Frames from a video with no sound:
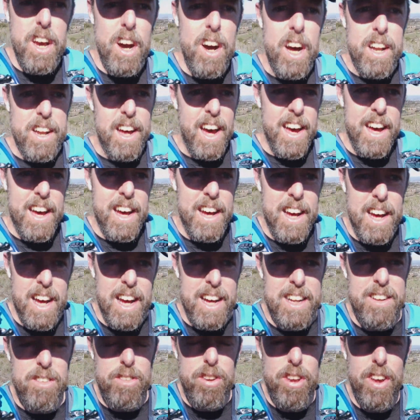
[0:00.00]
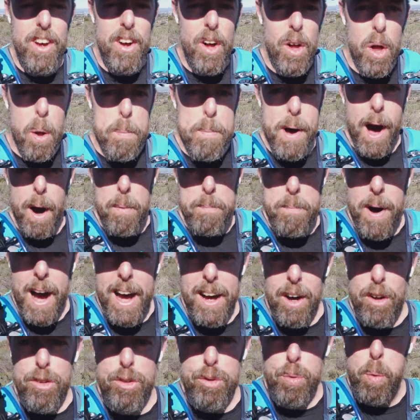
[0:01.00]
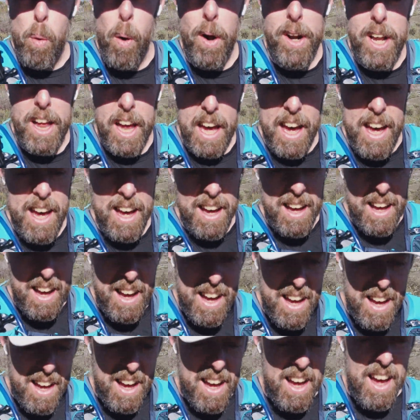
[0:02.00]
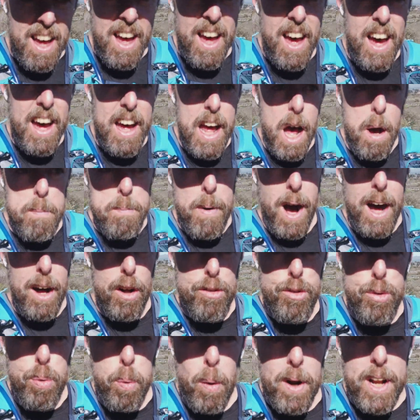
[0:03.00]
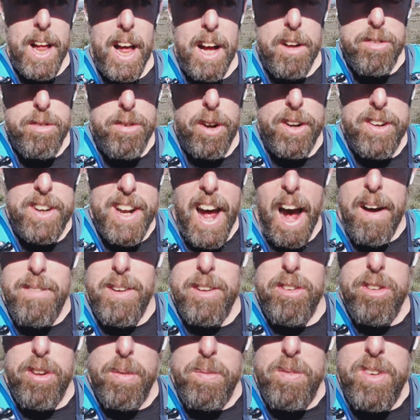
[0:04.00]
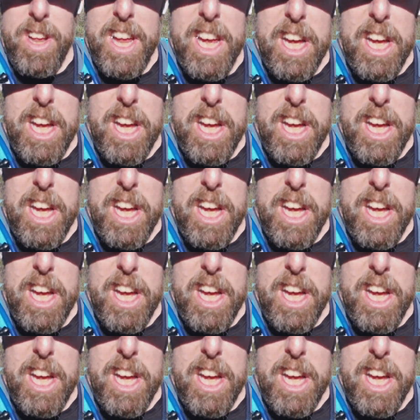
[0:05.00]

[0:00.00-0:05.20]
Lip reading: good until about mile 20. At mile 20, I started having some